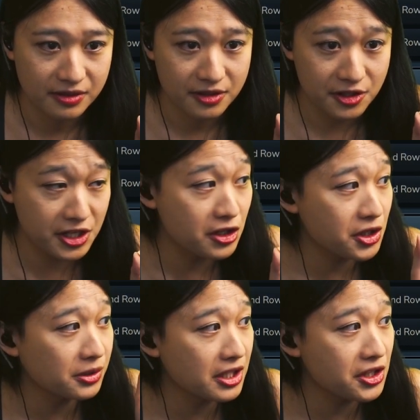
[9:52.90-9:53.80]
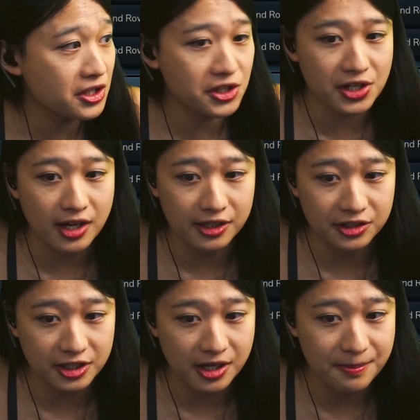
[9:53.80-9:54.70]
See, so this is
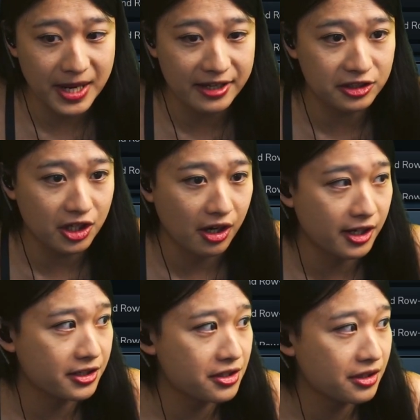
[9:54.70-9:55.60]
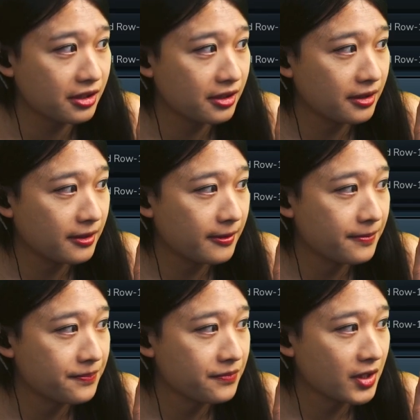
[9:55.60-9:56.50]
the command card,
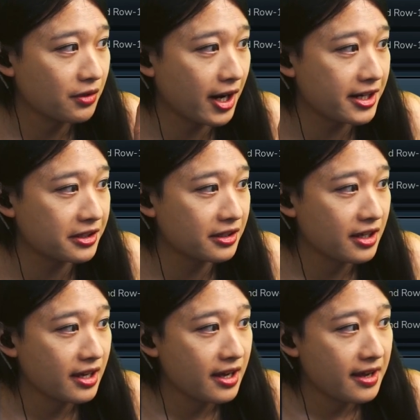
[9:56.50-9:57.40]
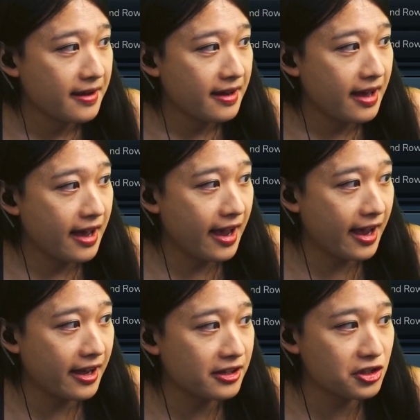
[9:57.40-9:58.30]
right?
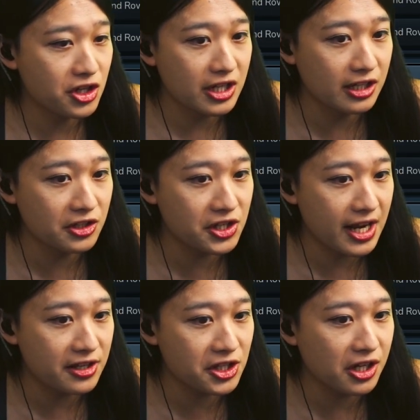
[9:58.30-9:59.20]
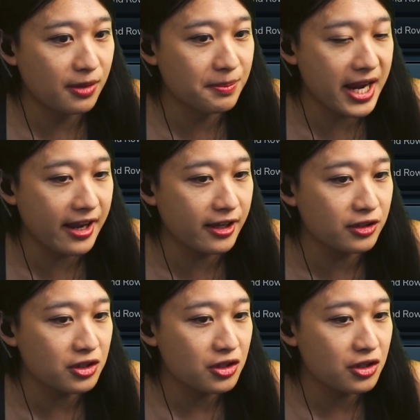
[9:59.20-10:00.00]
And it says command